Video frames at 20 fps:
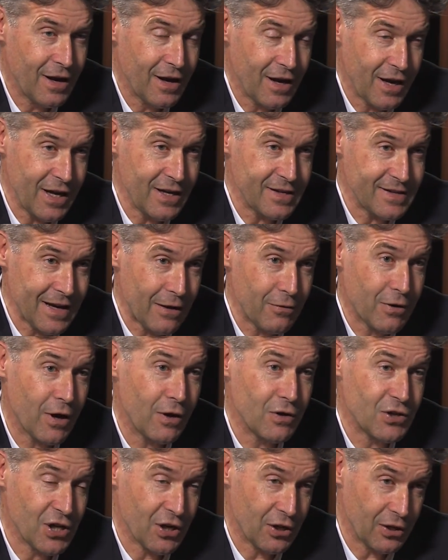He's now
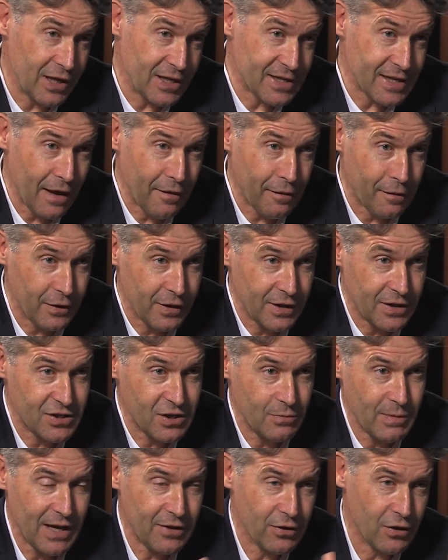coaching elite athletes,
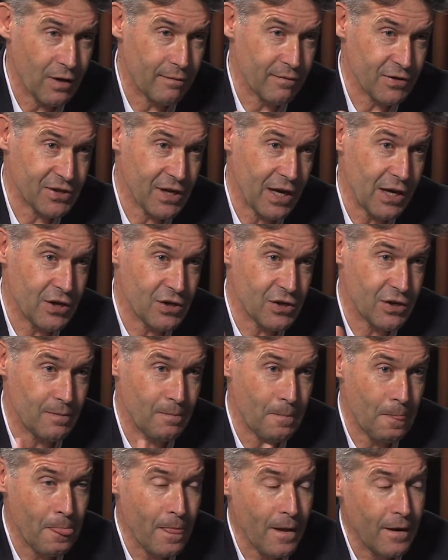and we had a
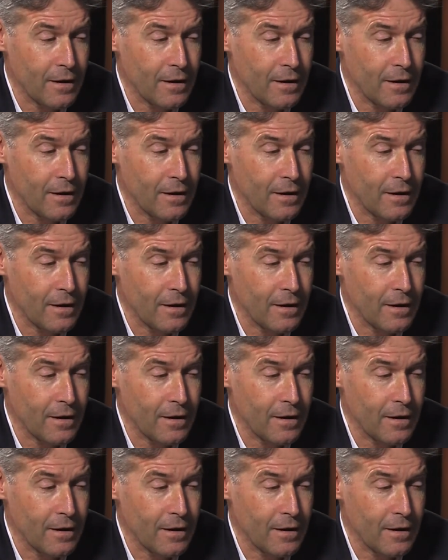conversation.